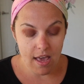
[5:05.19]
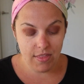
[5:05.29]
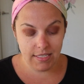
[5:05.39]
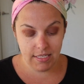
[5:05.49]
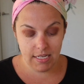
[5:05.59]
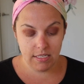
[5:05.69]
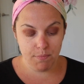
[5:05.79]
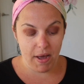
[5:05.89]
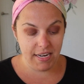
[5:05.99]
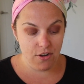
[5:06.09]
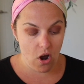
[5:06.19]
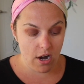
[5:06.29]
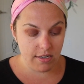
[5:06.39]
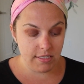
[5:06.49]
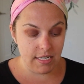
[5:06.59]
This is by
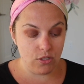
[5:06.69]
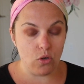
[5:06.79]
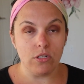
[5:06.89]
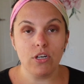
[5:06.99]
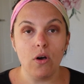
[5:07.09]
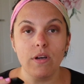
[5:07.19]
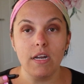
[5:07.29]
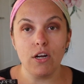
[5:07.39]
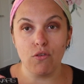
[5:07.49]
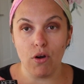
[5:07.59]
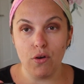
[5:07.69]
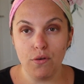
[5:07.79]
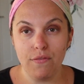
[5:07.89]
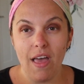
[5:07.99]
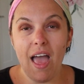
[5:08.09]
NARS and it's called Coconut
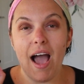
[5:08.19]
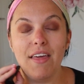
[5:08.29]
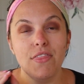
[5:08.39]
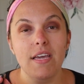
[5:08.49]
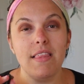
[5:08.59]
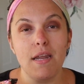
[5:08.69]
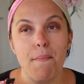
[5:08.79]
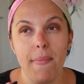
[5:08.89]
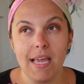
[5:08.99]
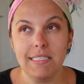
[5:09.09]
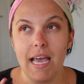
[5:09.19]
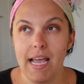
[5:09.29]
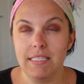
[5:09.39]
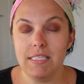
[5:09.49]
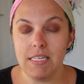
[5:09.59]
Grove. I think that Amanda
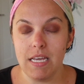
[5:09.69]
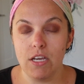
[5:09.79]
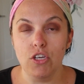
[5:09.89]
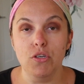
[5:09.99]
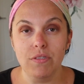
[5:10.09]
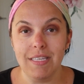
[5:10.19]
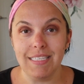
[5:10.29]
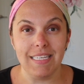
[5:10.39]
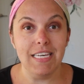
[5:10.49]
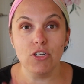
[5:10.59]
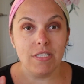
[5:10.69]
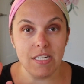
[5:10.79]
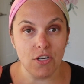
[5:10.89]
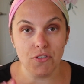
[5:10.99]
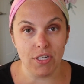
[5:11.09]
Ensing used this years and
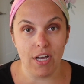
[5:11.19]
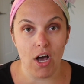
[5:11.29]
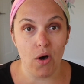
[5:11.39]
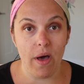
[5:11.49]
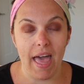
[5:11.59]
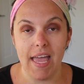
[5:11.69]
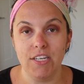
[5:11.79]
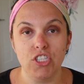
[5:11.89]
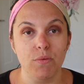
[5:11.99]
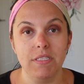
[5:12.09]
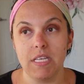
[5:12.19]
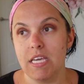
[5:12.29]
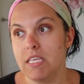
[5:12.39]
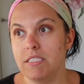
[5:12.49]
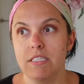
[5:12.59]
years ago, and she was
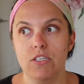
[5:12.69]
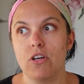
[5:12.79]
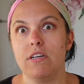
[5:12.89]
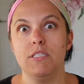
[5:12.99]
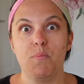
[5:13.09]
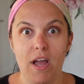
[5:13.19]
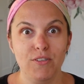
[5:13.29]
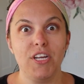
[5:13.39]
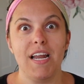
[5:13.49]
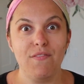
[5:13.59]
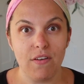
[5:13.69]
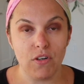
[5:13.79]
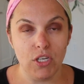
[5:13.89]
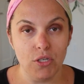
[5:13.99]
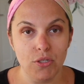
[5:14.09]
like, this is the darkest brown shade I've ever
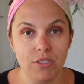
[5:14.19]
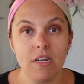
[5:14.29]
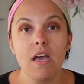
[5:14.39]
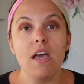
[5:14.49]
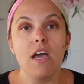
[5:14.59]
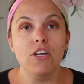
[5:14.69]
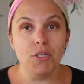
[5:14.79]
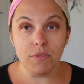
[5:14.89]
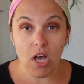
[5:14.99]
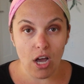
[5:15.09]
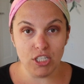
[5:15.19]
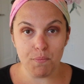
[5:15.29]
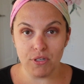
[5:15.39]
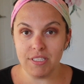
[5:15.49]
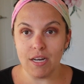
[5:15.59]
used. She was
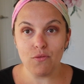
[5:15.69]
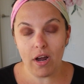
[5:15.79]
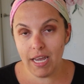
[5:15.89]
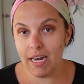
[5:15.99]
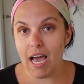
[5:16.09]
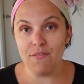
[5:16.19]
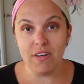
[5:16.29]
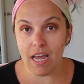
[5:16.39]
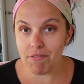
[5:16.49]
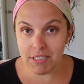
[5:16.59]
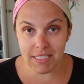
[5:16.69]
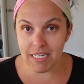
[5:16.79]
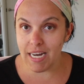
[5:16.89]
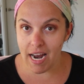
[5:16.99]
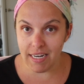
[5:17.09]
100% right. I've never
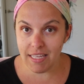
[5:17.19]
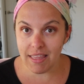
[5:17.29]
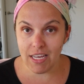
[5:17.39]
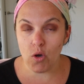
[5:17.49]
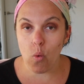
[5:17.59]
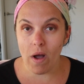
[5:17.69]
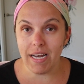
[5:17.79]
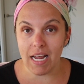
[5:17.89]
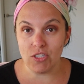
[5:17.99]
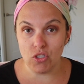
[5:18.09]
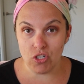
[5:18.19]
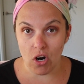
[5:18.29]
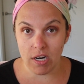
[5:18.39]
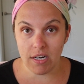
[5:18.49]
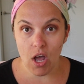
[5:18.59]
seen anything quite as
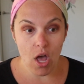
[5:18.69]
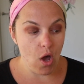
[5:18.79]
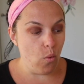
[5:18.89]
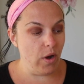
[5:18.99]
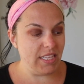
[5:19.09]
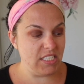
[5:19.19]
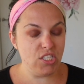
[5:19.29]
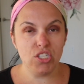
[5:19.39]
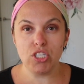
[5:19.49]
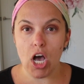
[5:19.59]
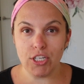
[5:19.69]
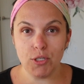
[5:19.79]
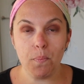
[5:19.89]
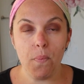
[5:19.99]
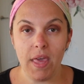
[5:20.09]
dark with
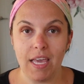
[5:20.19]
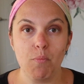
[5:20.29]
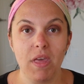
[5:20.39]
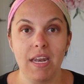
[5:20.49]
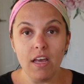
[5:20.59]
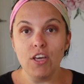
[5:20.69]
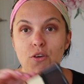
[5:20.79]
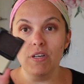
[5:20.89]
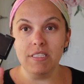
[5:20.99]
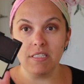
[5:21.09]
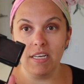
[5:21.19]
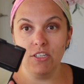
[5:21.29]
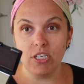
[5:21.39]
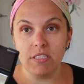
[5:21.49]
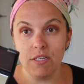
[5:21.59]
such pigment. You could see
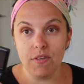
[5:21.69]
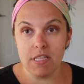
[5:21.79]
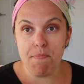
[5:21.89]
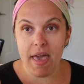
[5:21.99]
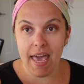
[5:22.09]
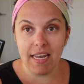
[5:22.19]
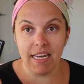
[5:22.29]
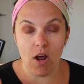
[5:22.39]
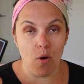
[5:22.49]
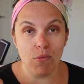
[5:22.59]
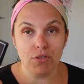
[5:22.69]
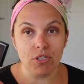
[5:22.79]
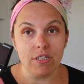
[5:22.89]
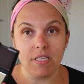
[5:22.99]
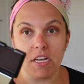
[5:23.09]
just even in the pan, it almost
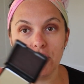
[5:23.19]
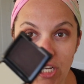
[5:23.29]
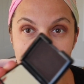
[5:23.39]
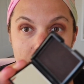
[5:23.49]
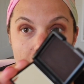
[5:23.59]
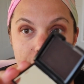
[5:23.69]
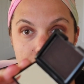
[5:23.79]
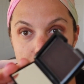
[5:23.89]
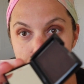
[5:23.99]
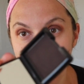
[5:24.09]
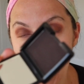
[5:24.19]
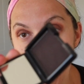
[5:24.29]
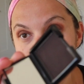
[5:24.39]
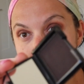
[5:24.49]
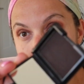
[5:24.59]
looks like a shade lighter than
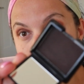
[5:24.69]
black.